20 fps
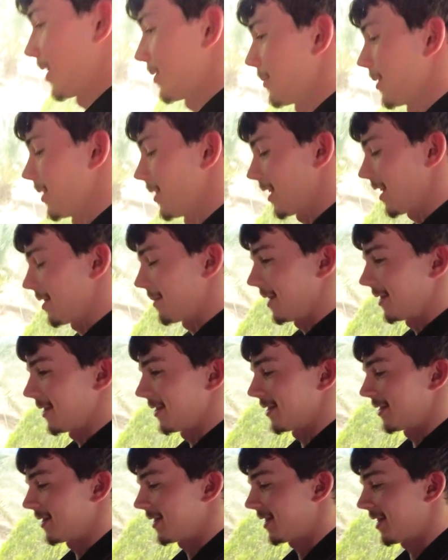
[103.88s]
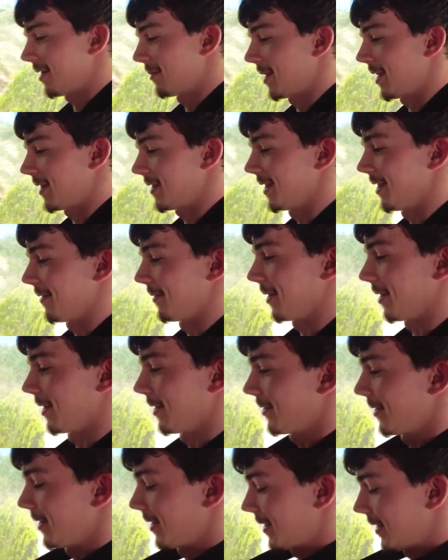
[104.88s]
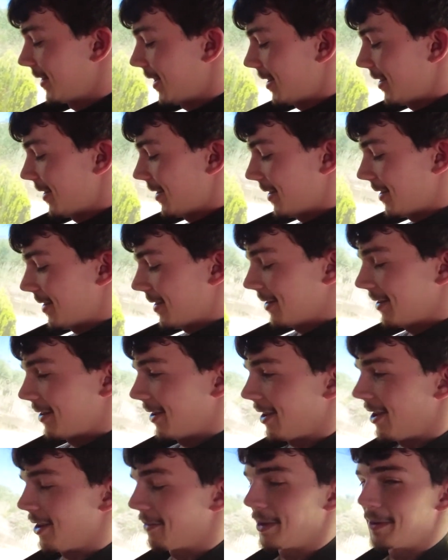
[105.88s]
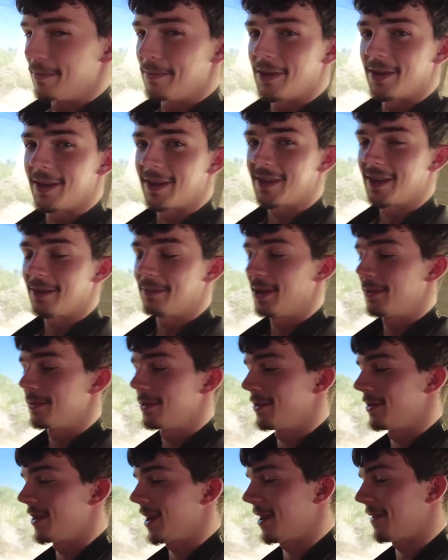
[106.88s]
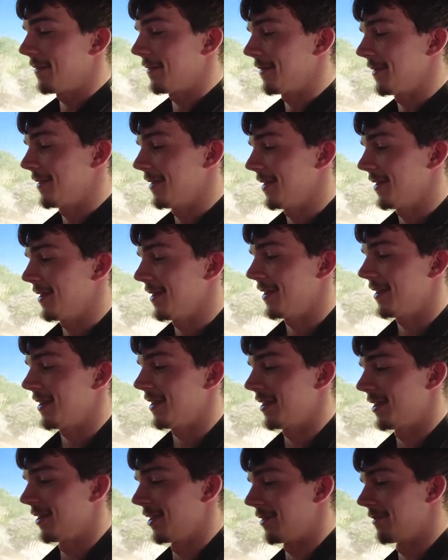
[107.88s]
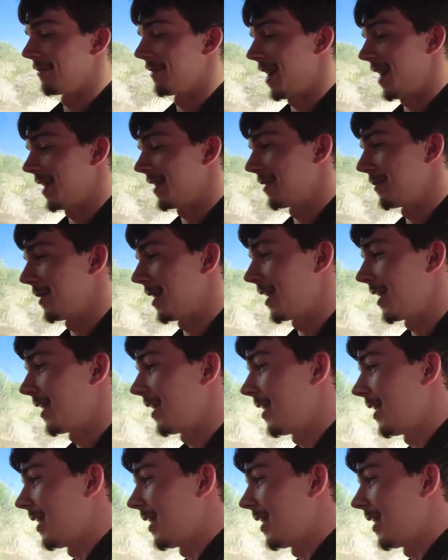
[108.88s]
That's what I like about just coming out to different countries, is that like the common bugs that people have look rare to me.